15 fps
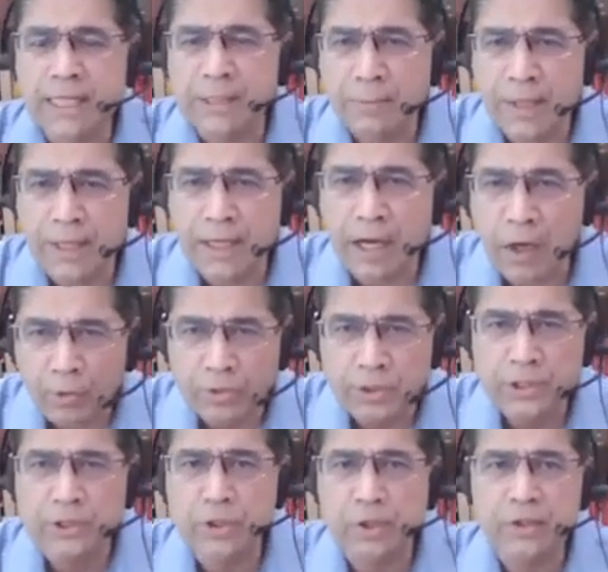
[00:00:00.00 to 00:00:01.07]
explain how
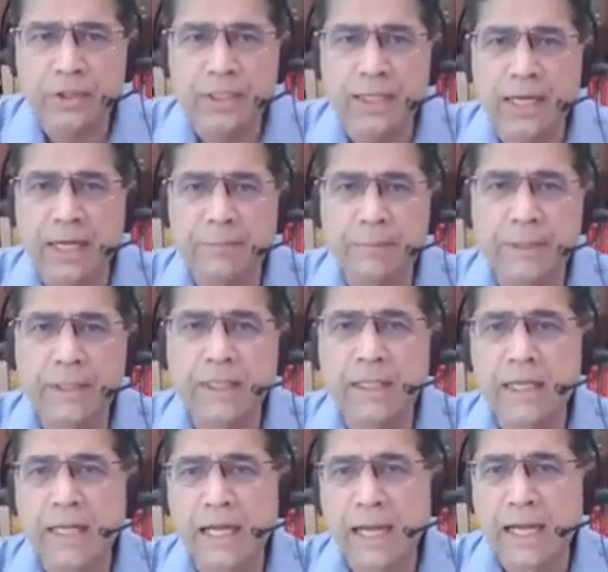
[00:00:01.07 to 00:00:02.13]
this doctrine had
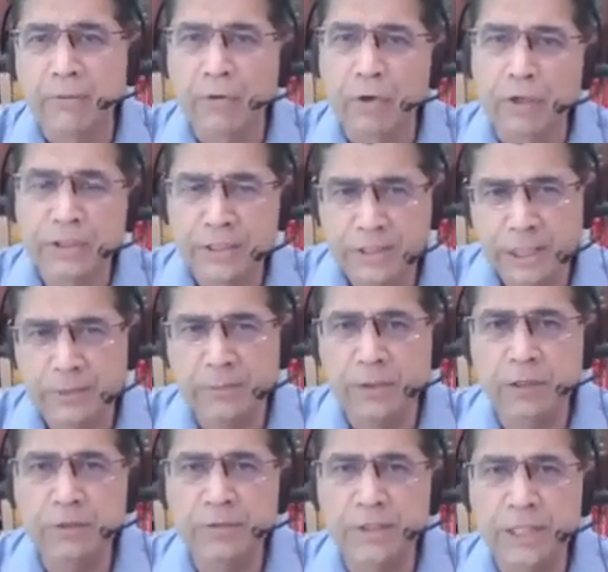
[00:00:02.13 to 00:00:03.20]
been evolved. The
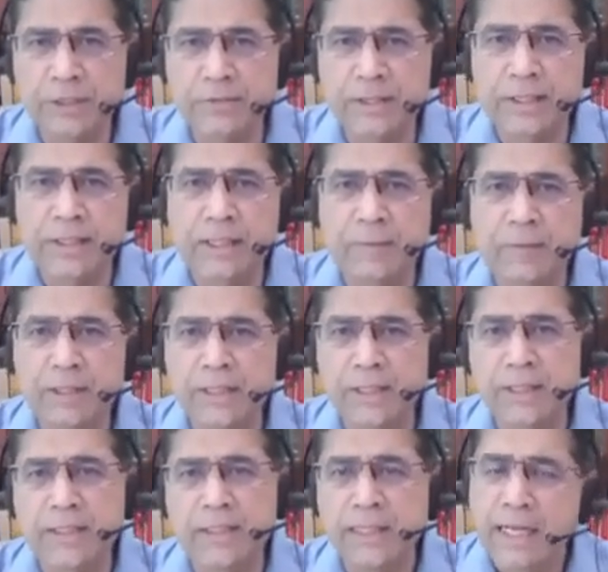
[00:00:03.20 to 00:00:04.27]
judgment of T.S. Venkatarama
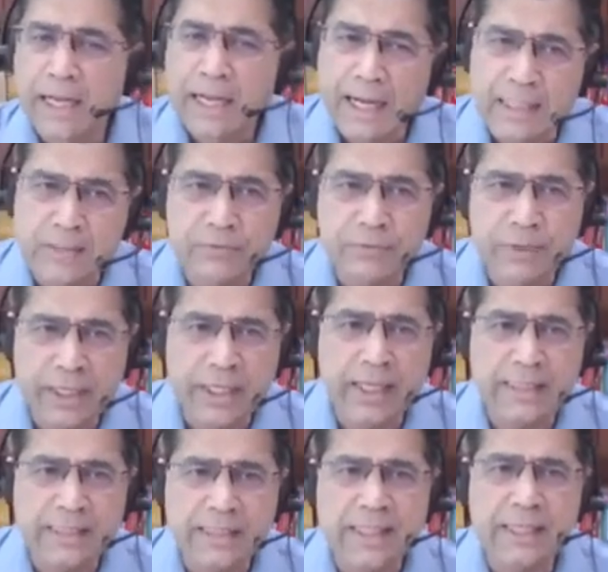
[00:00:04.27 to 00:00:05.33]
here has very
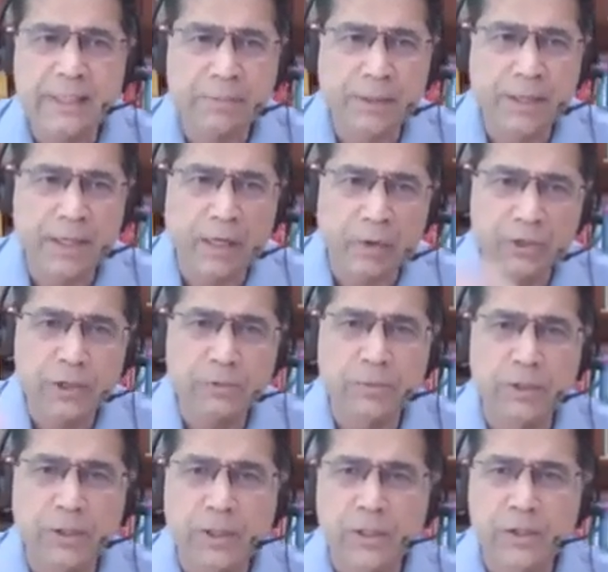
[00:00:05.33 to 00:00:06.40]
nicely explained how
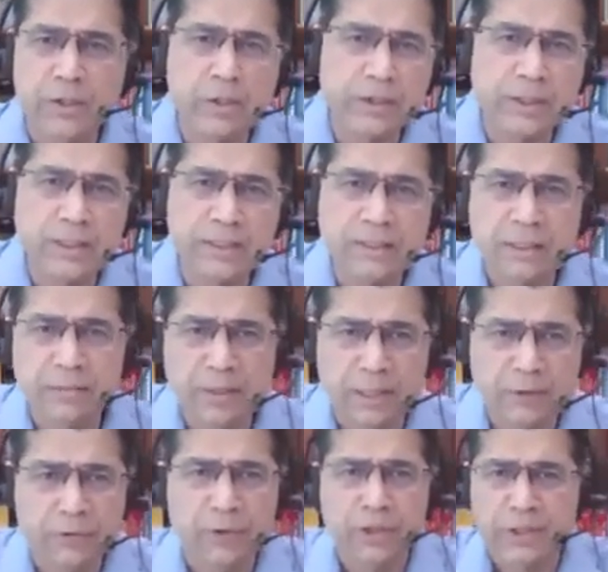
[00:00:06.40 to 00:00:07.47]
this particular doctrine has come.
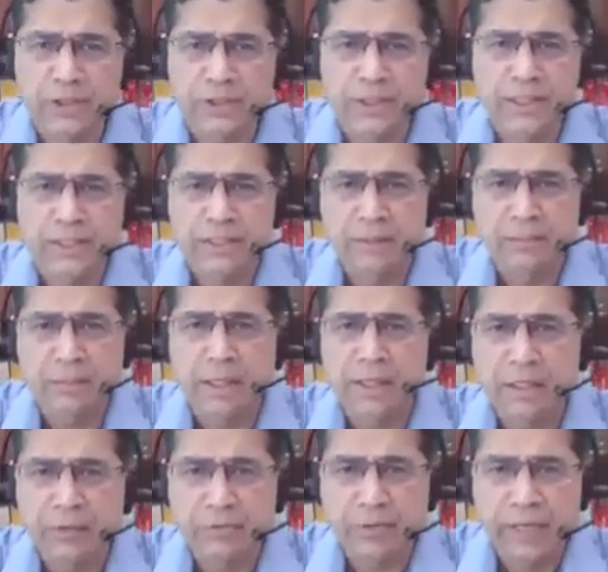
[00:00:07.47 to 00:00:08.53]
If you're interested, it's in
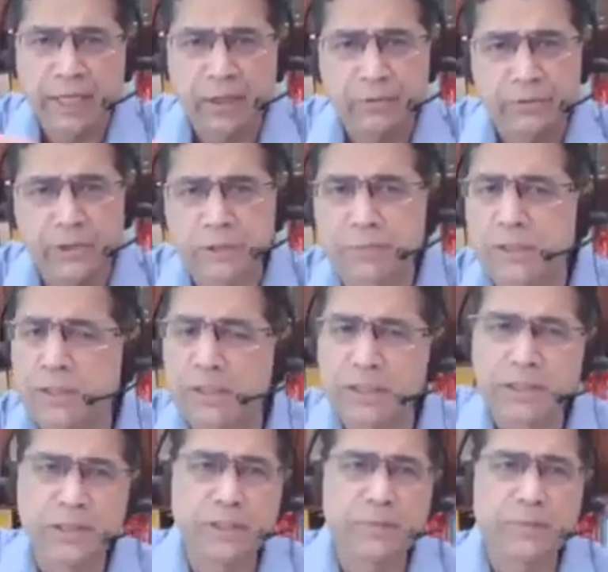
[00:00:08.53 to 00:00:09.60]
paragraph 8 of this
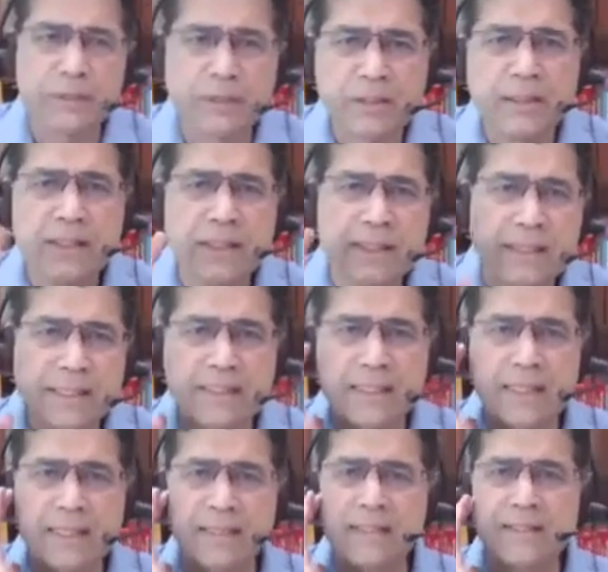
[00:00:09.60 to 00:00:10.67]
particular judgment.
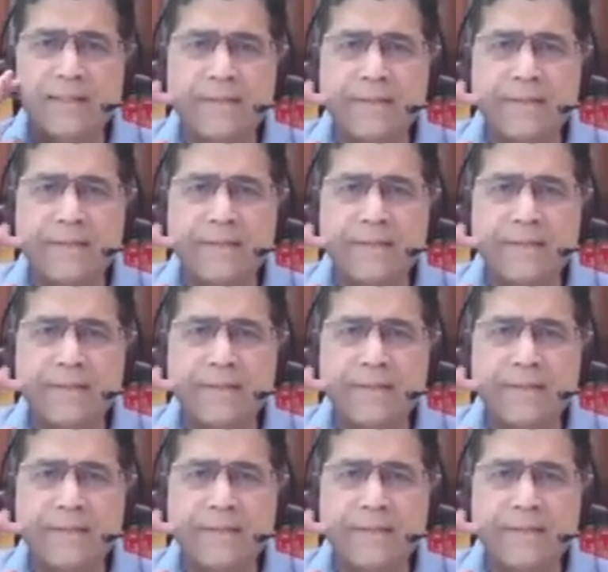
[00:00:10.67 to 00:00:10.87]
Next slide.